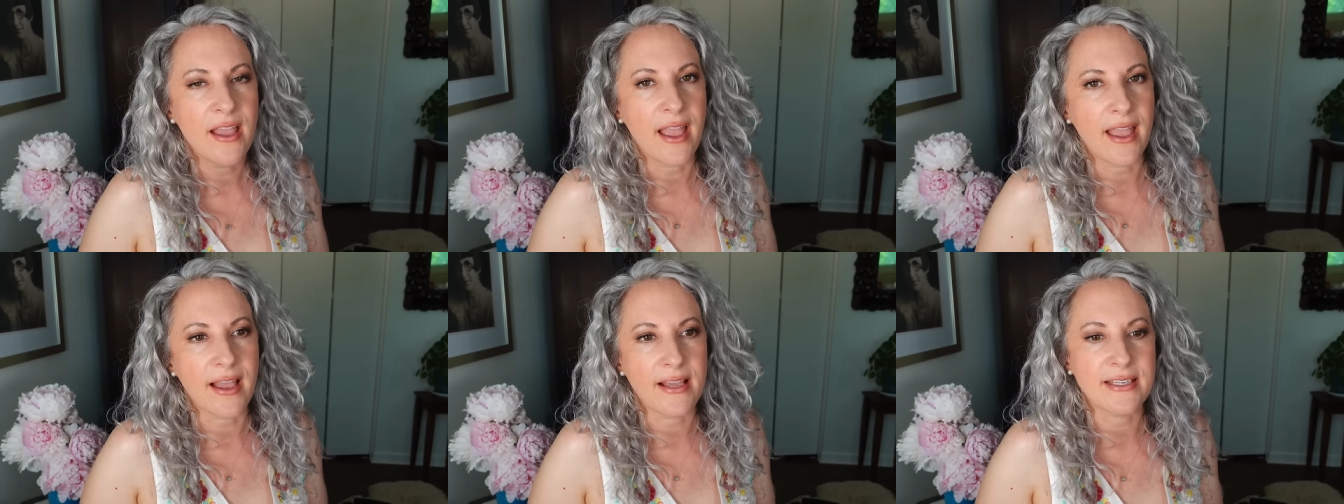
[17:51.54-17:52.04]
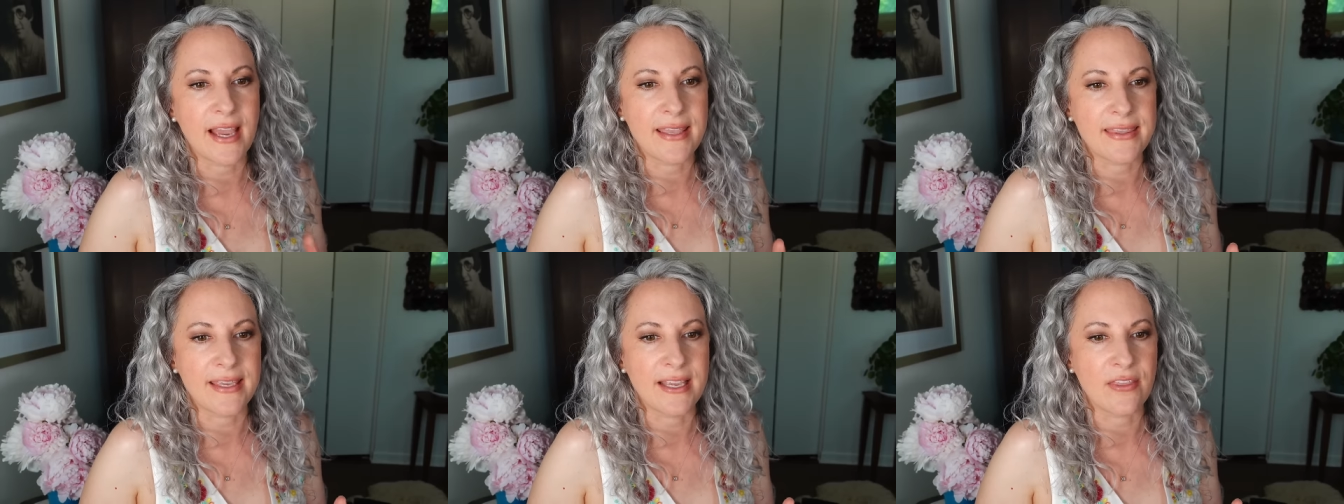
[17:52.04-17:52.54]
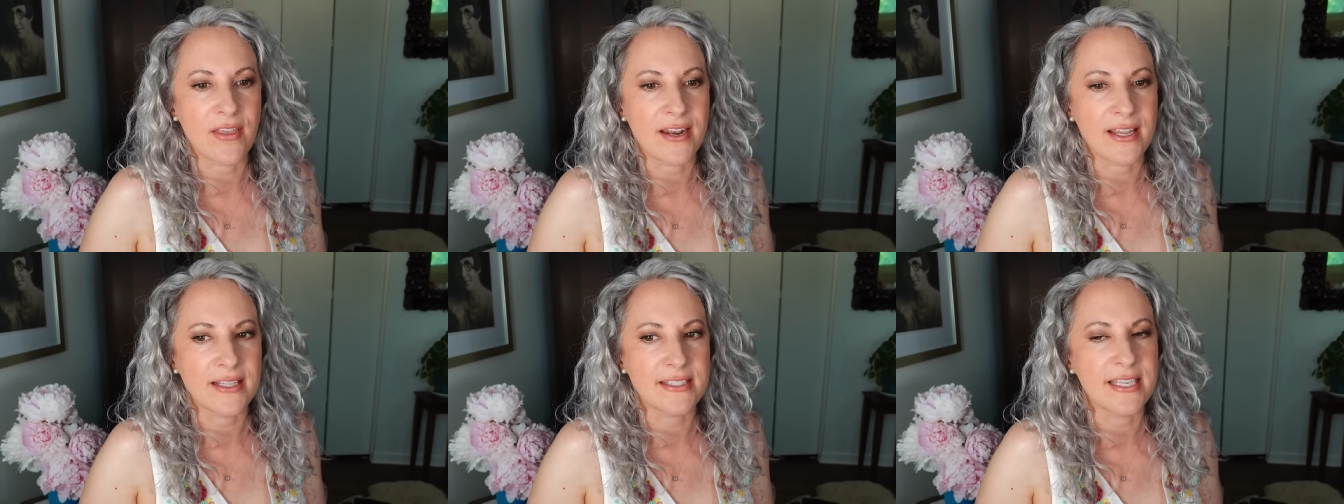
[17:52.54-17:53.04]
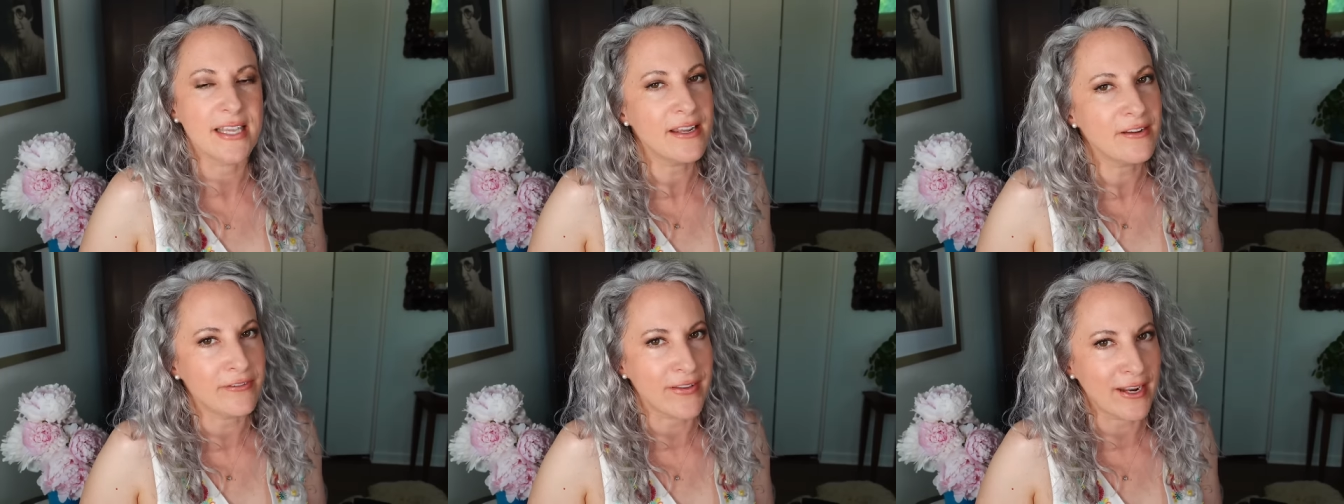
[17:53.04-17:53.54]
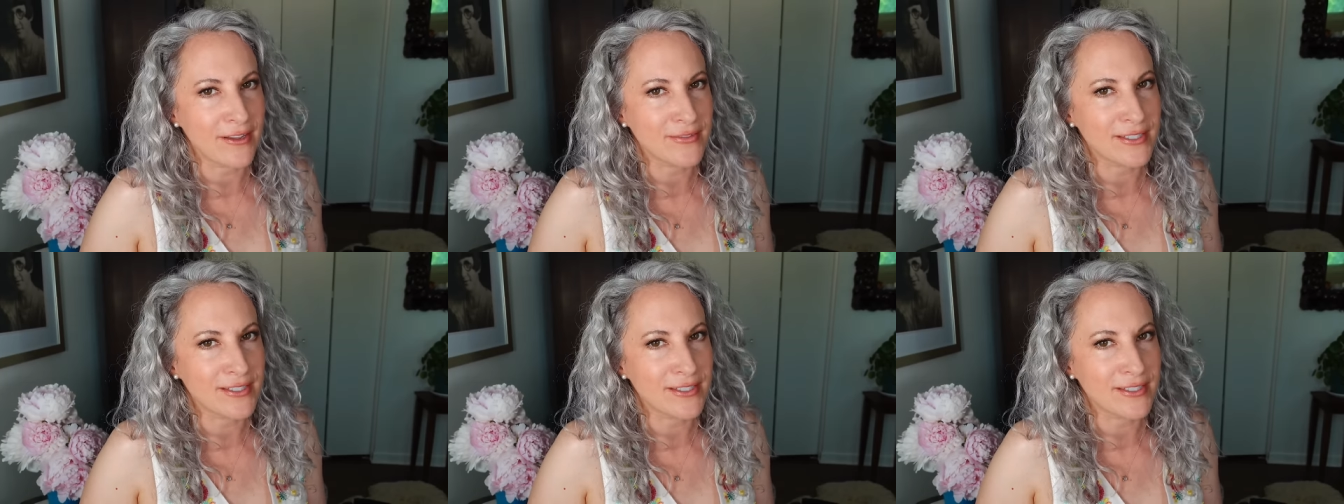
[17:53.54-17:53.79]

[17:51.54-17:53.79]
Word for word: and I think that it's innovative.